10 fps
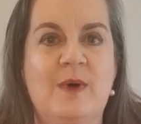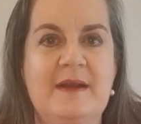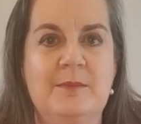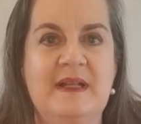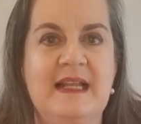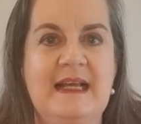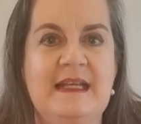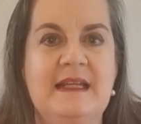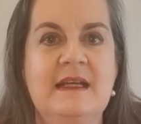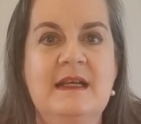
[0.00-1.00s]
one
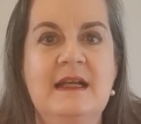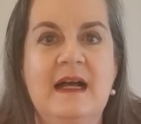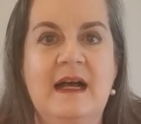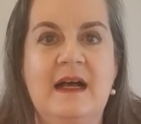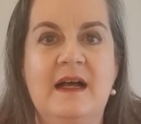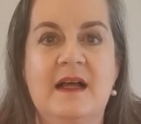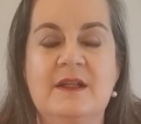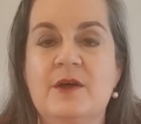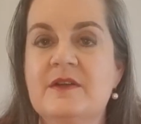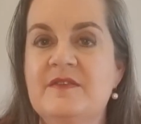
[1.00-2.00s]
play, a
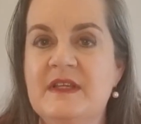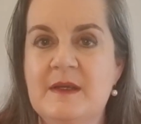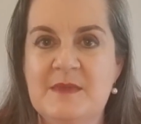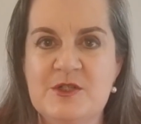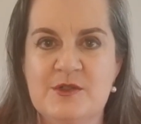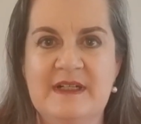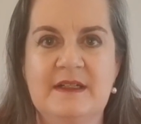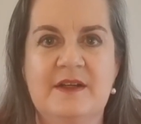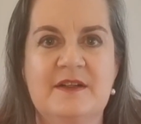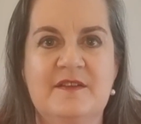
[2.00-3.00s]
lot of the imagery, a
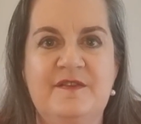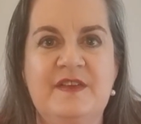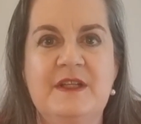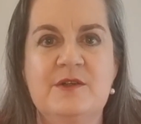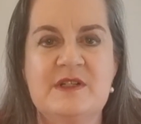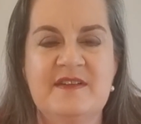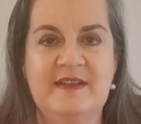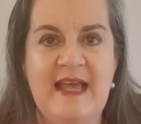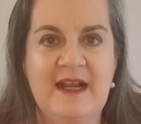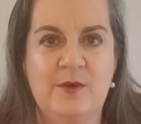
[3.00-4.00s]
lot of the figurative
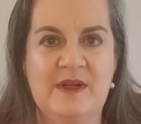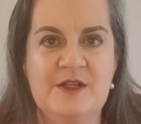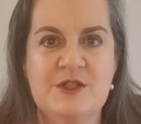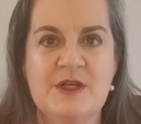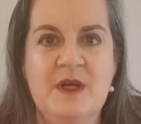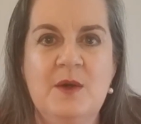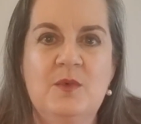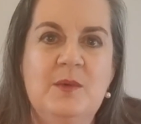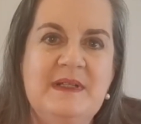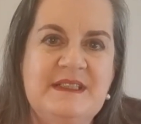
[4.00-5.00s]
language
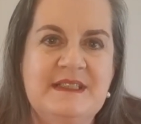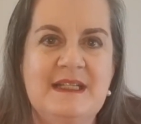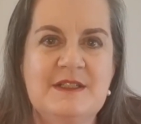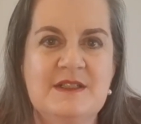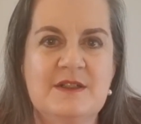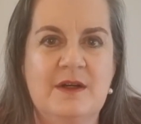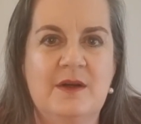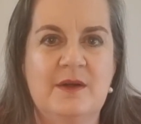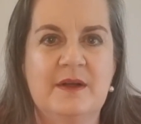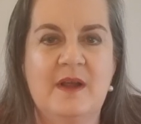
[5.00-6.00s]
will be centered
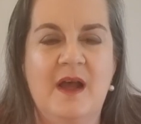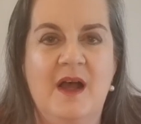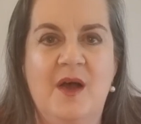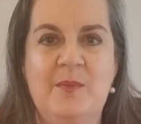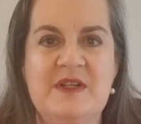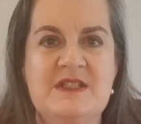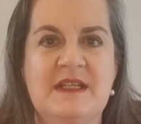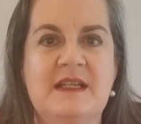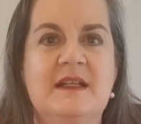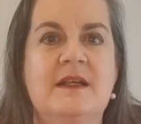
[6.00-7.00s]
on a
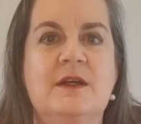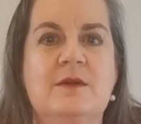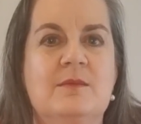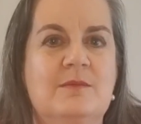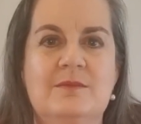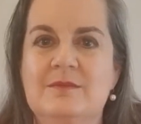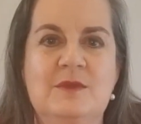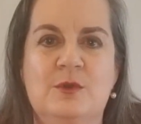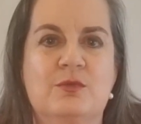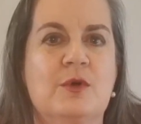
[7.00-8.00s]
particular
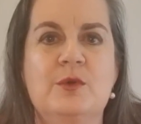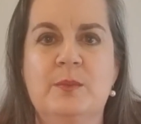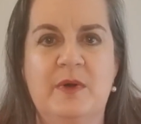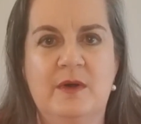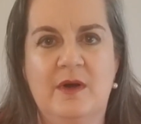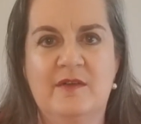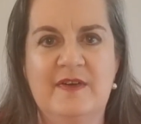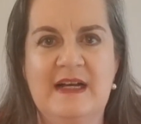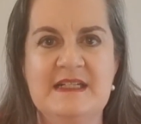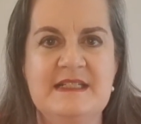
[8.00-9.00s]
group of
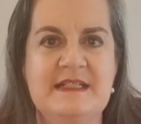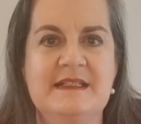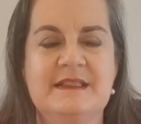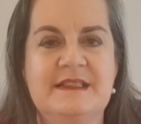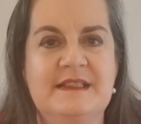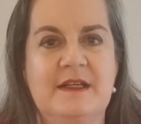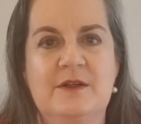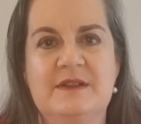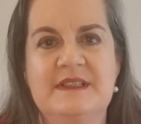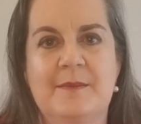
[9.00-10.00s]
ideas.
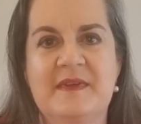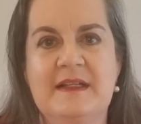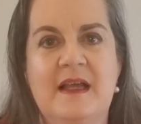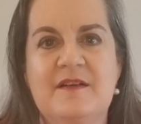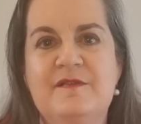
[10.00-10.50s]
So something like